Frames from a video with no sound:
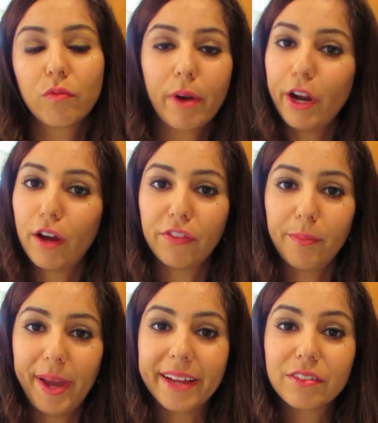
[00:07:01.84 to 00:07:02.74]
right off
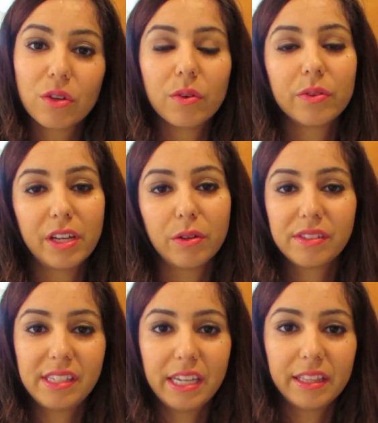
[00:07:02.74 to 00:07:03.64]
the bat. So they don't
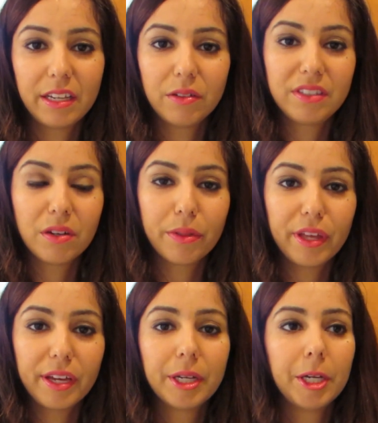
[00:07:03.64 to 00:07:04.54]
see it, they don't deal with
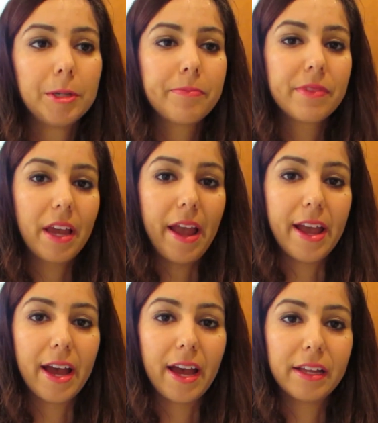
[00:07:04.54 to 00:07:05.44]
it,
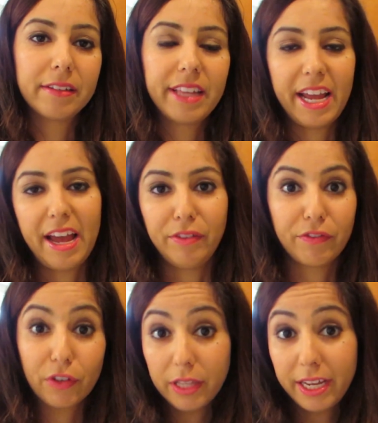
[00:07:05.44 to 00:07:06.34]
and they have
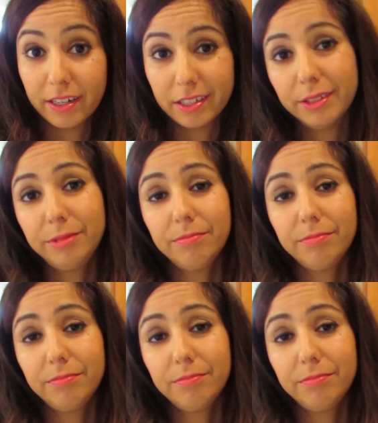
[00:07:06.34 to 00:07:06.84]
it for later.